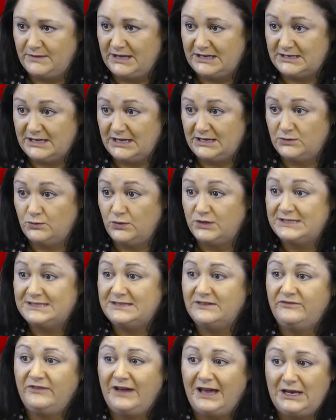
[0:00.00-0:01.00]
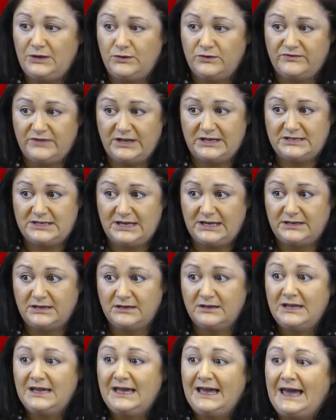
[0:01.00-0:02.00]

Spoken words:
that data? What is the value of that data?